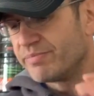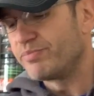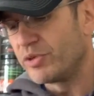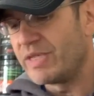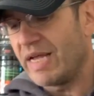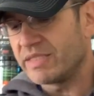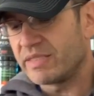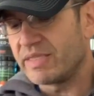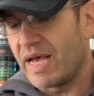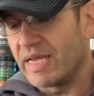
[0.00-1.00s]
put that
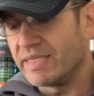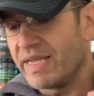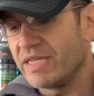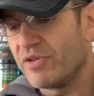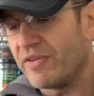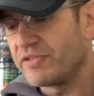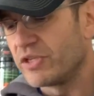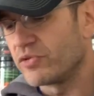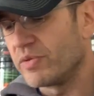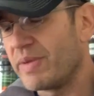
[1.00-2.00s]
aside. Then you have
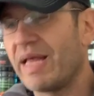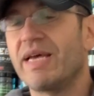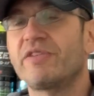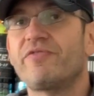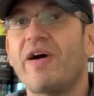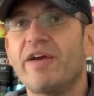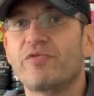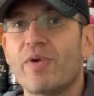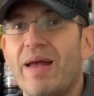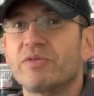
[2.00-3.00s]
citrulline malate at five
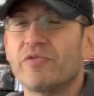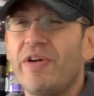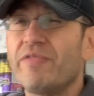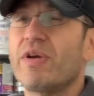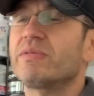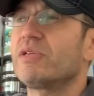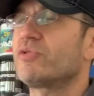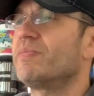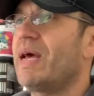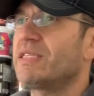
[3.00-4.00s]
grams. So five grams
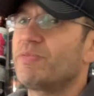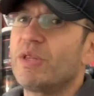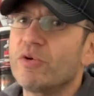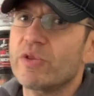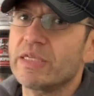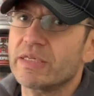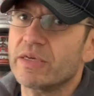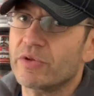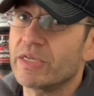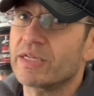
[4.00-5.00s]
citrulline malate is below
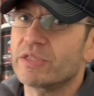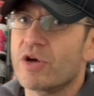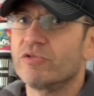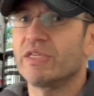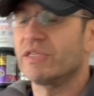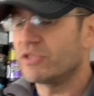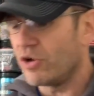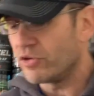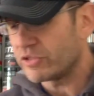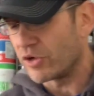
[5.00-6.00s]
clinical dose, and it's
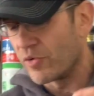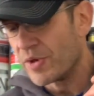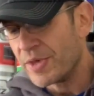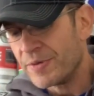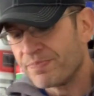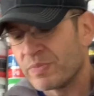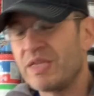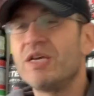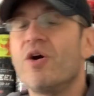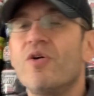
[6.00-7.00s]
also
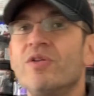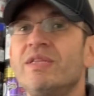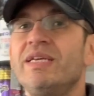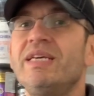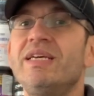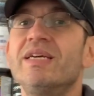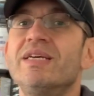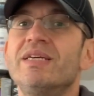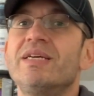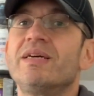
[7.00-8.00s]
the only
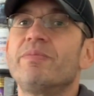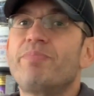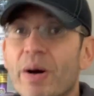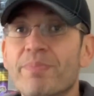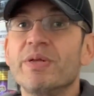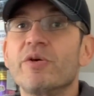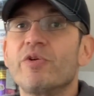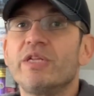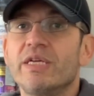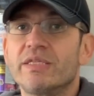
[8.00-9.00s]
pump
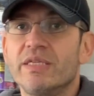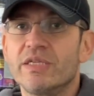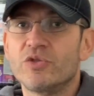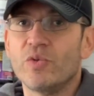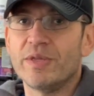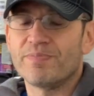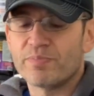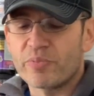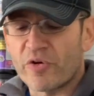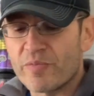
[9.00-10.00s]
ingredient in this one.
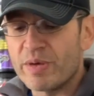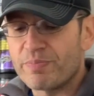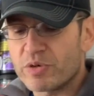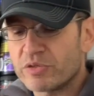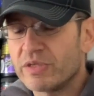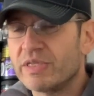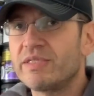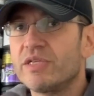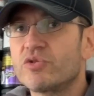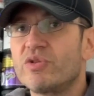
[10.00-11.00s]
For me personally,
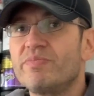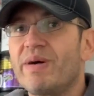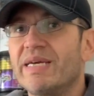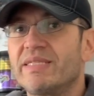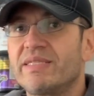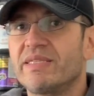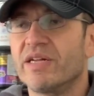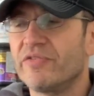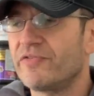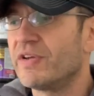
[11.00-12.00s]
citrulline by
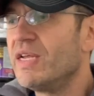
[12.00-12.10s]
itself